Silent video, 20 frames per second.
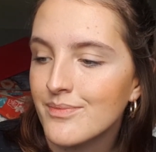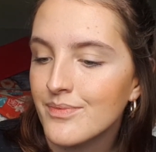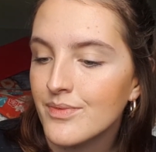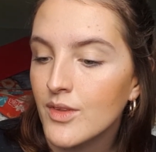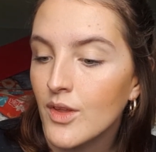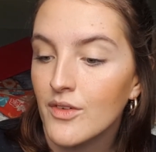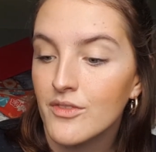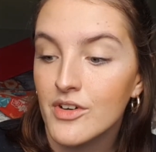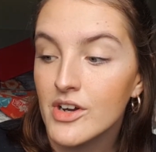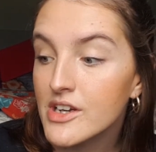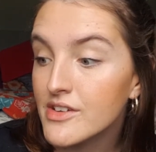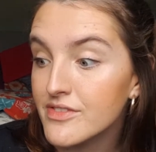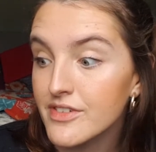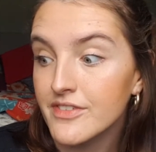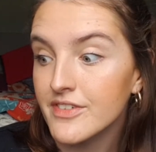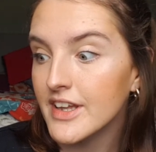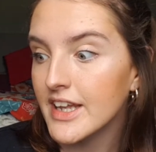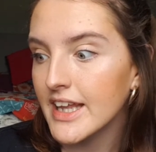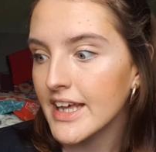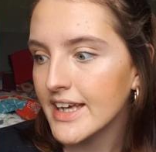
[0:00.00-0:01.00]
Not very
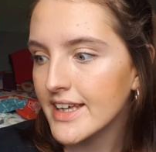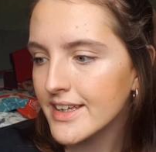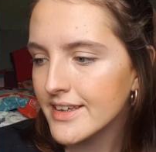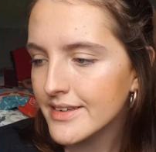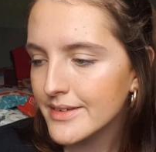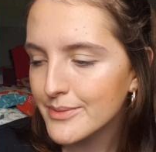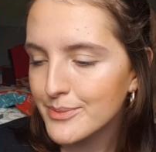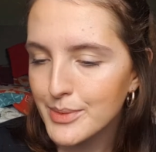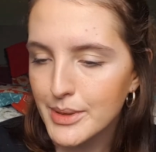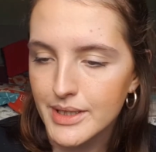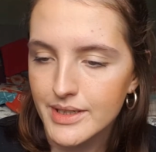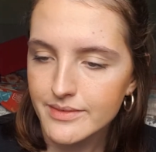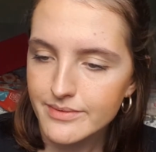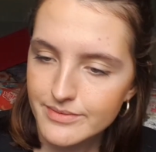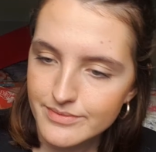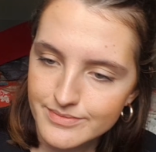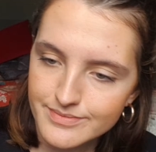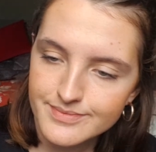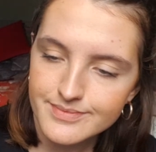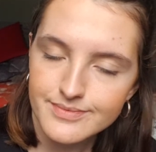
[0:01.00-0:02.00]
fulfilling, but
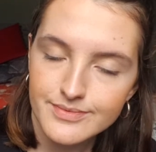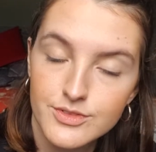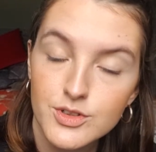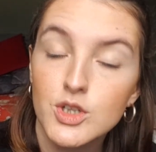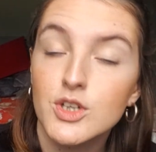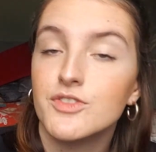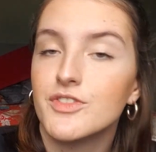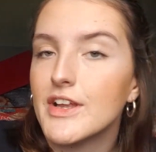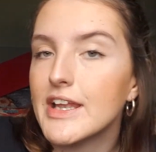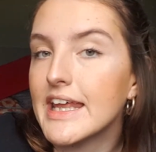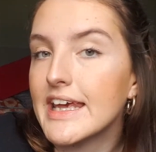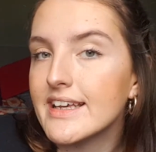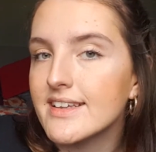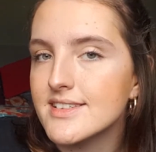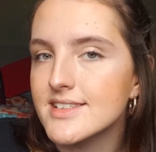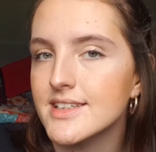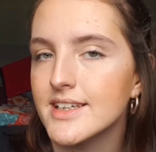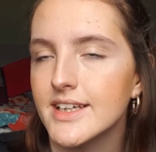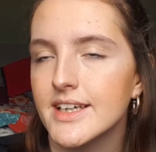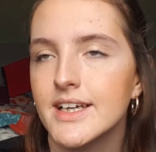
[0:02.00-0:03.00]
4 fillings.